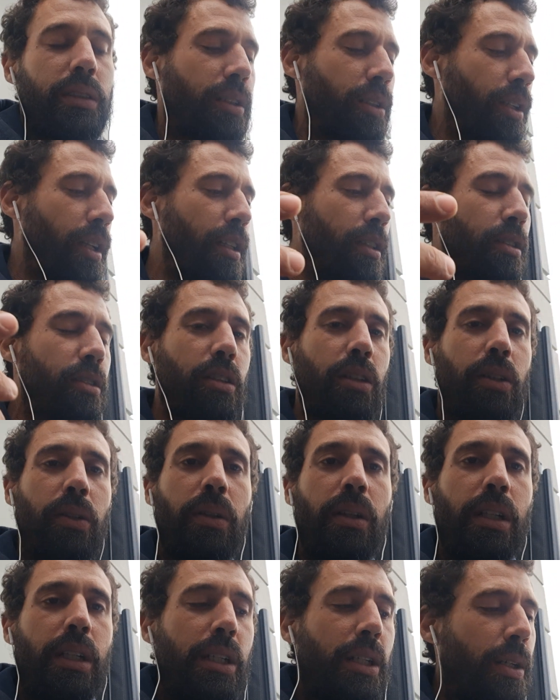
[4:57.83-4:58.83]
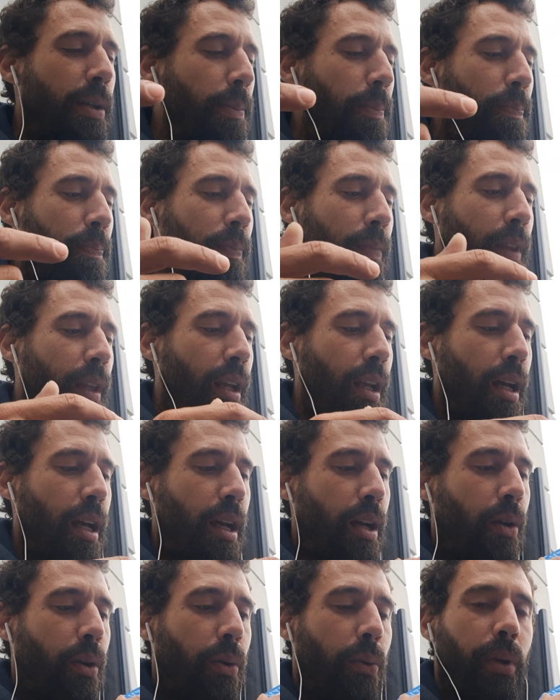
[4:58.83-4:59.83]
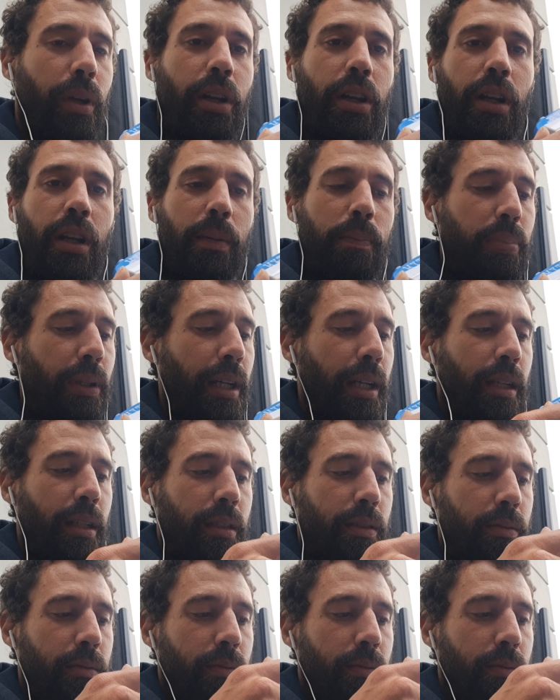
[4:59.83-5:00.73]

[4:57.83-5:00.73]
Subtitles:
Okay, so we're gonna play